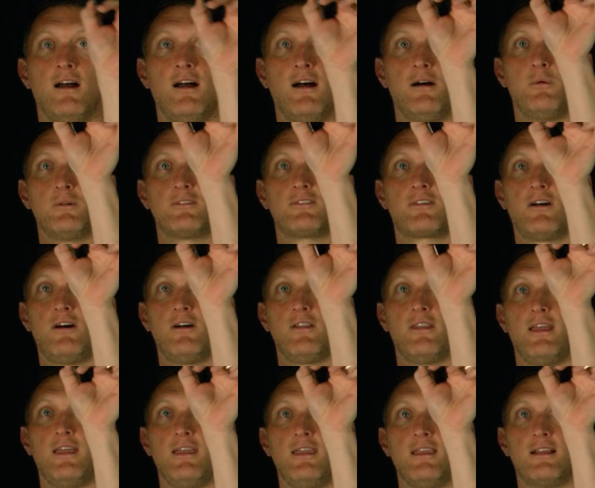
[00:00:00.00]
uh, what's called
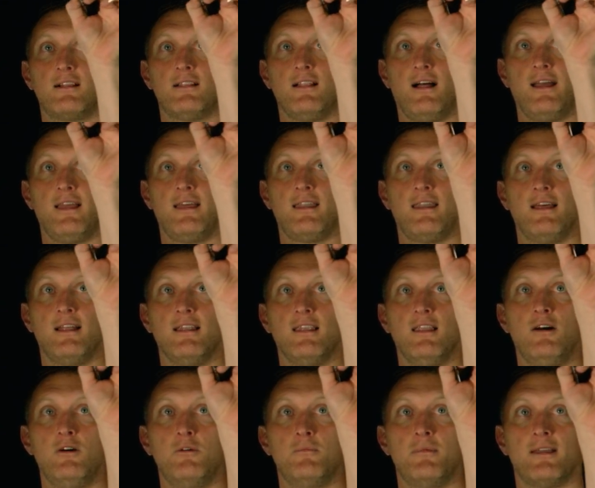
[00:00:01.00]
a client
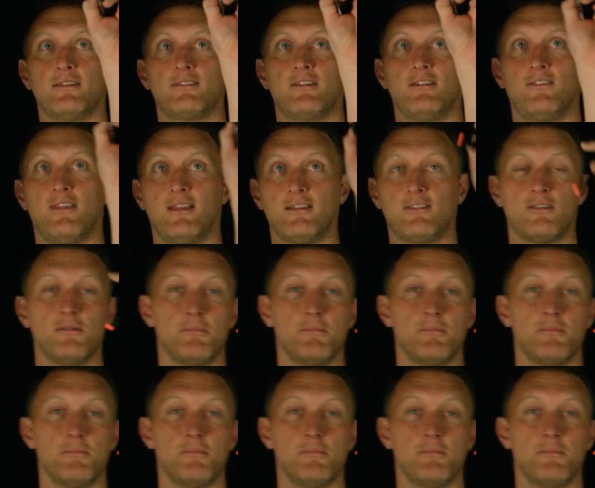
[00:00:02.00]
hello message. That's